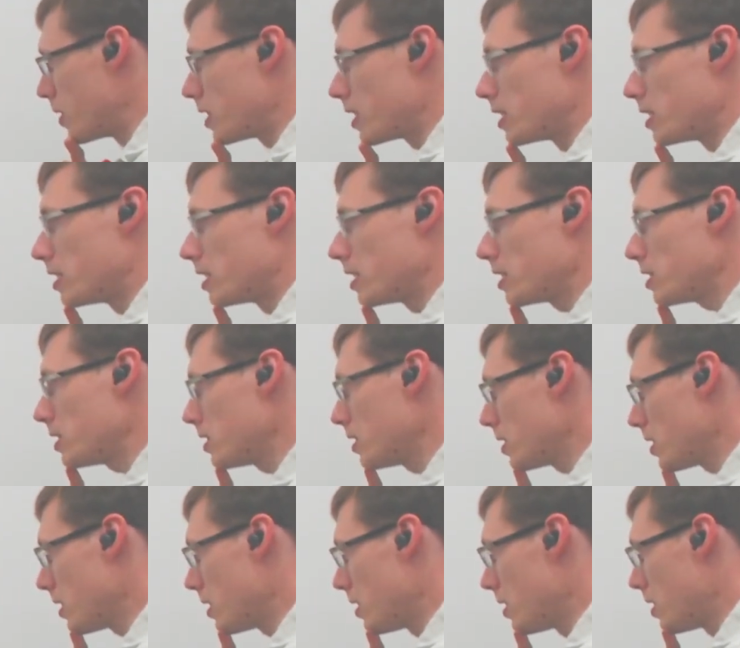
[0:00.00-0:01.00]
conditioned
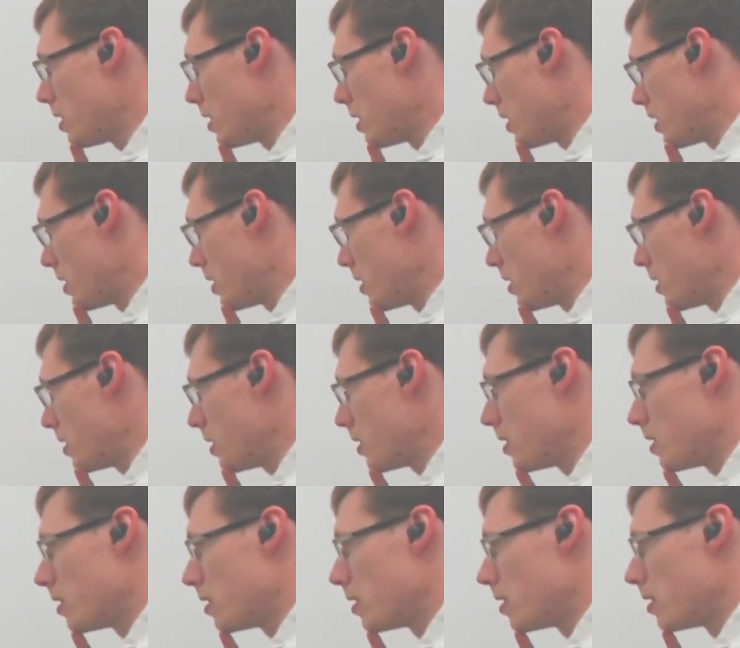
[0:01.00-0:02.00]
on,
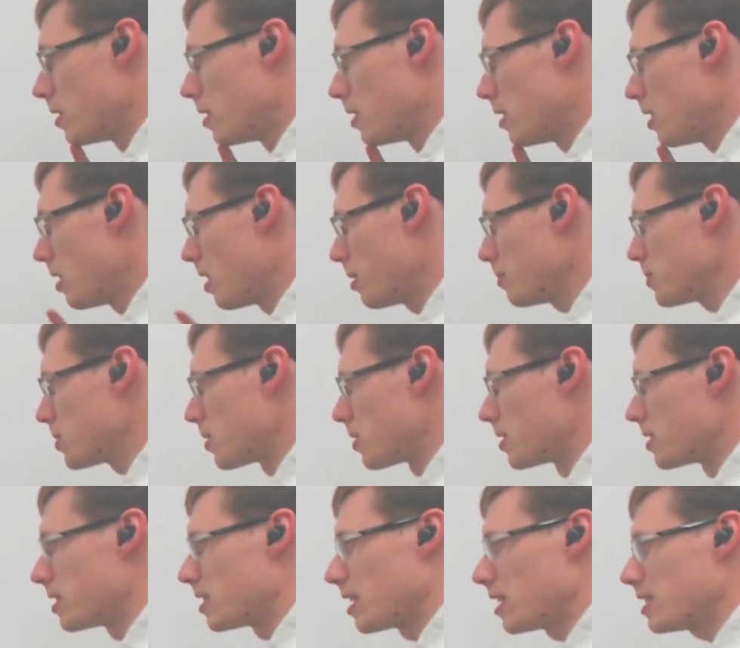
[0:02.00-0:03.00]
I'm
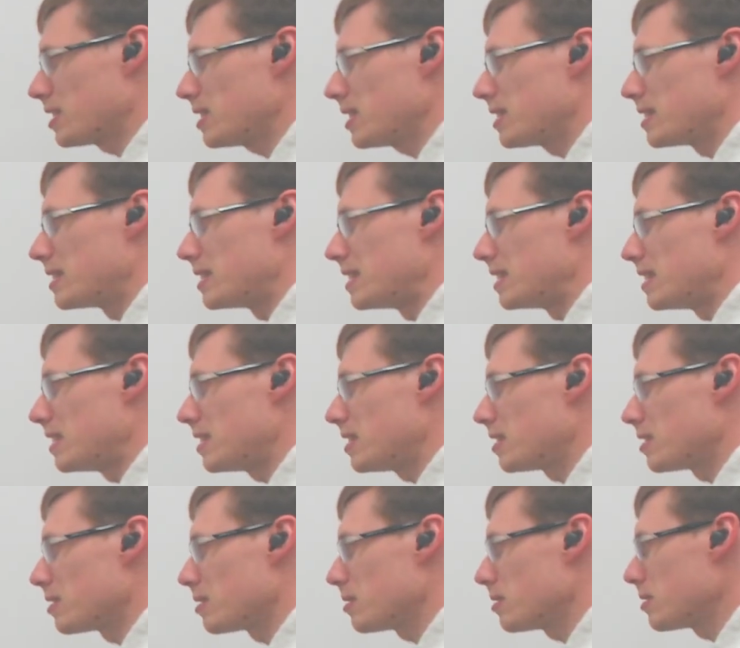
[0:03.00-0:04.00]
sorry, did I say D
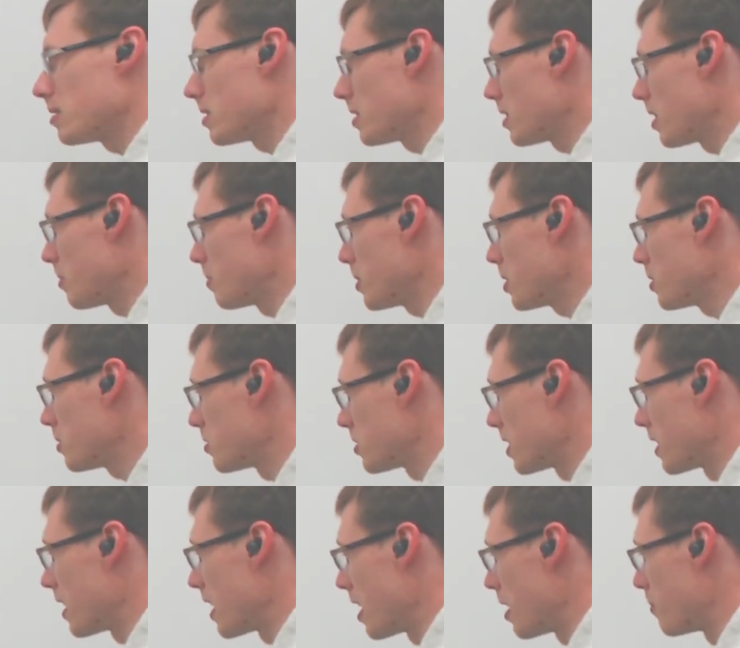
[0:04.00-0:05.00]
here? I meant to
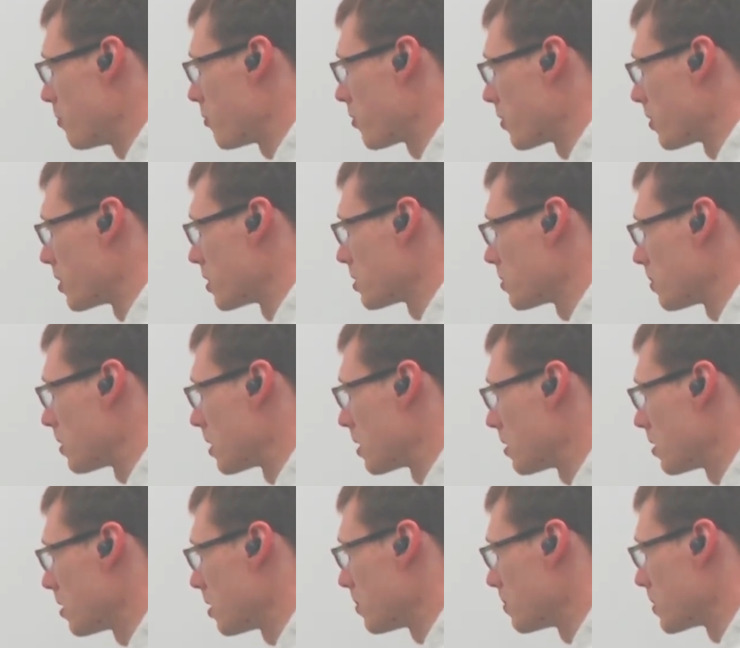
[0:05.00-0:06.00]
say M for this one.
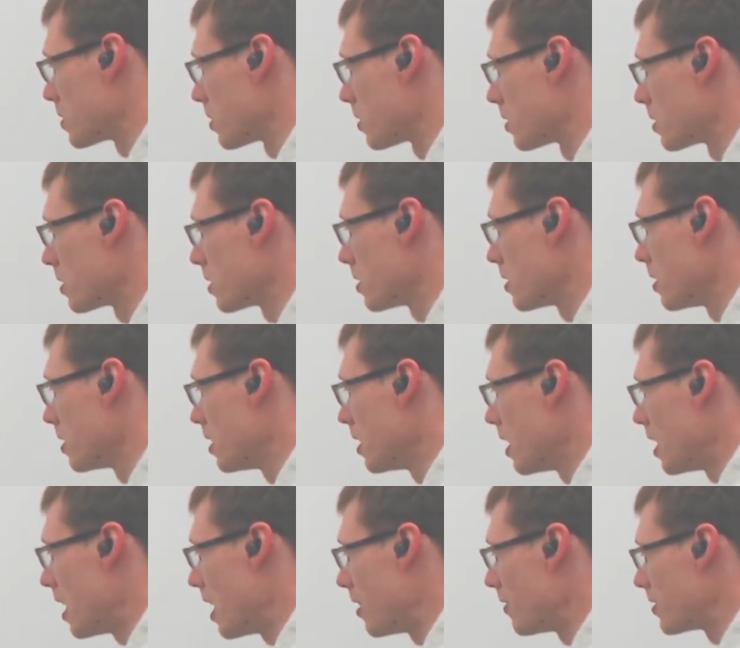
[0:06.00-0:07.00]
I'm sorry.
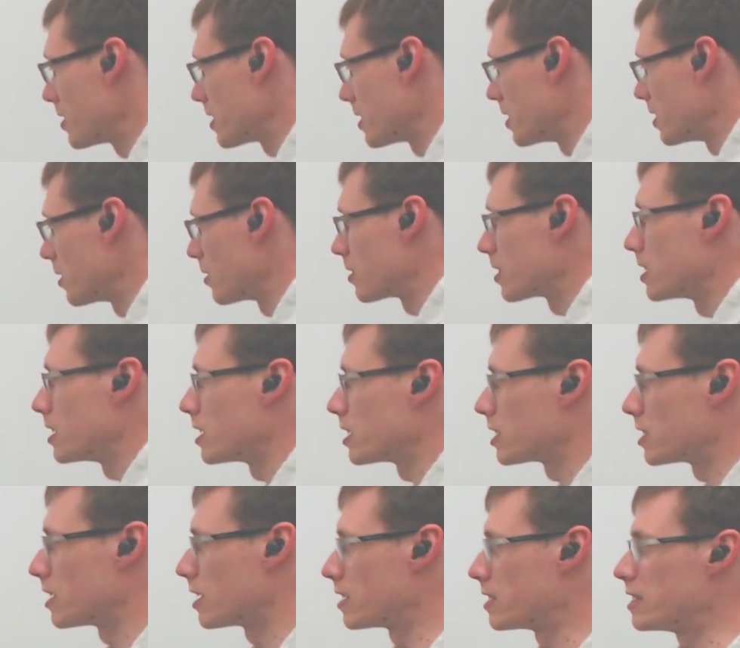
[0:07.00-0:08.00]
Obviously, you don't
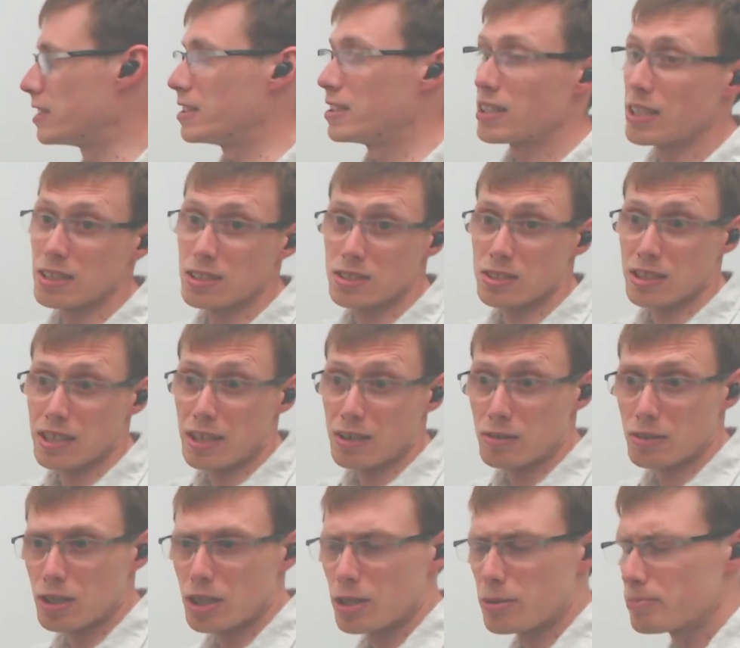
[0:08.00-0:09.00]
condition on D. That's the
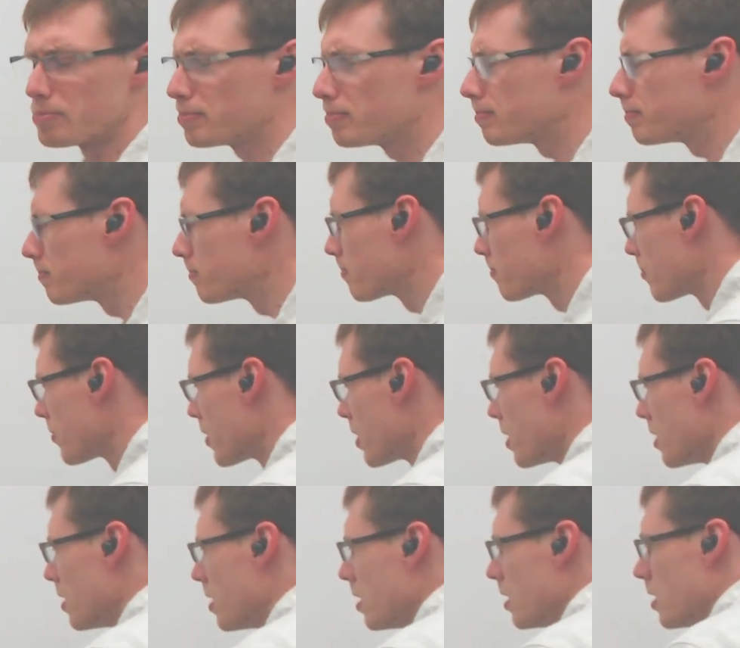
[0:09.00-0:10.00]
outcome.
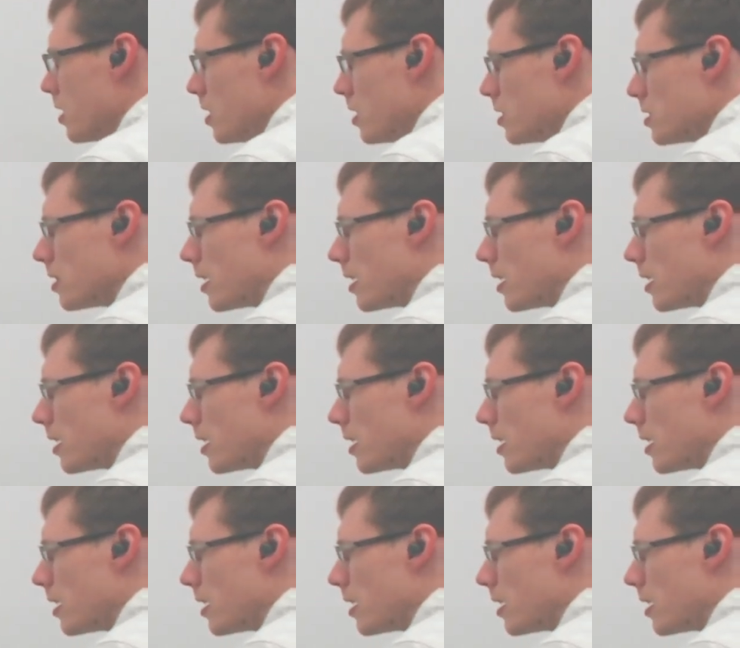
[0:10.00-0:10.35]
So